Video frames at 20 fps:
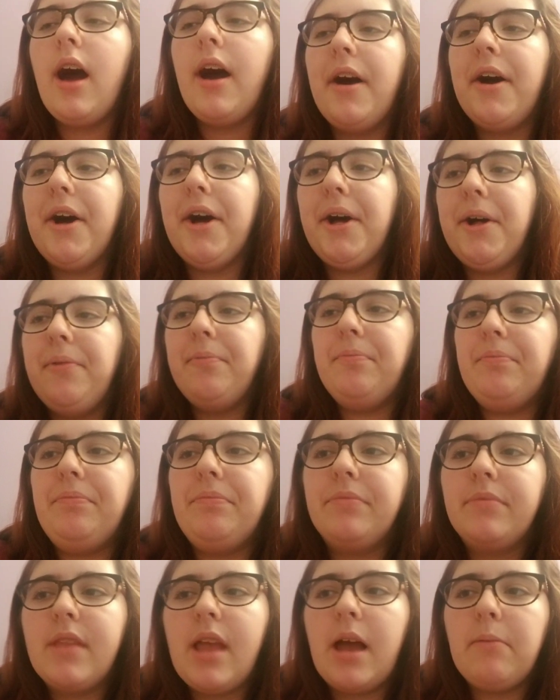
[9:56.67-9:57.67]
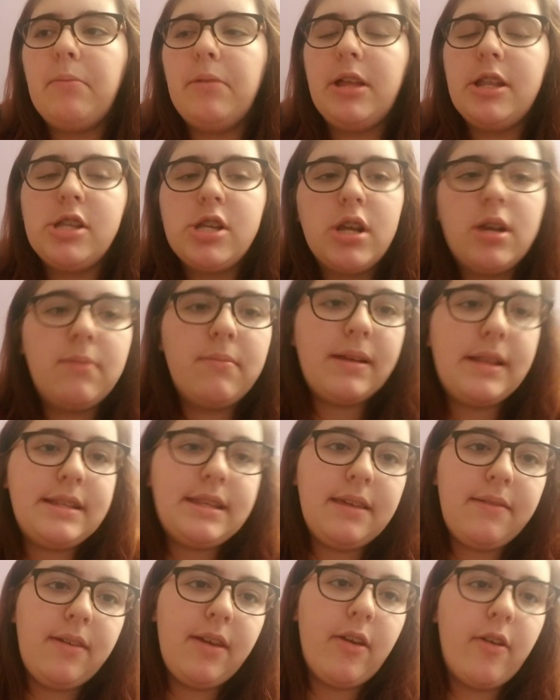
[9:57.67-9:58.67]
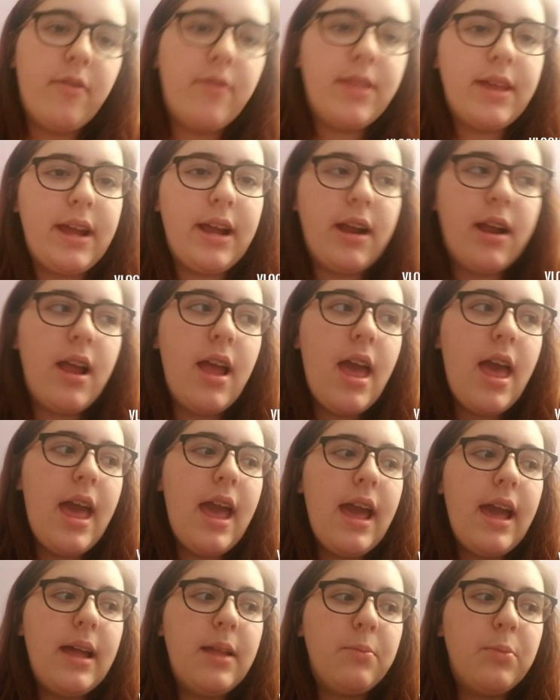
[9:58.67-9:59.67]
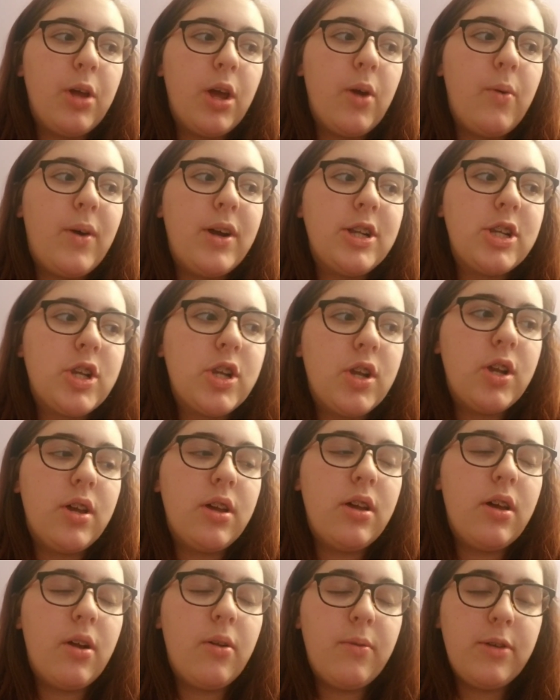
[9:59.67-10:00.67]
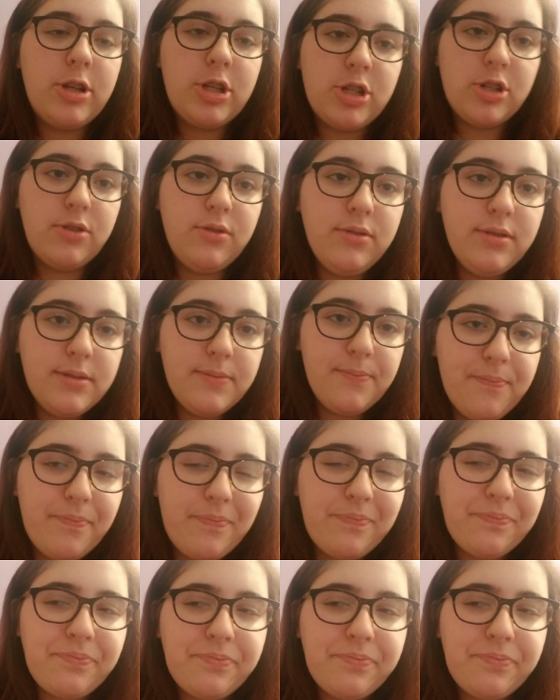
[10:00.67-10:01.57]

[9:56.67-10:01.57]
Um, I'm going to turn on my TV over there and I'm going to watch the uh, originals.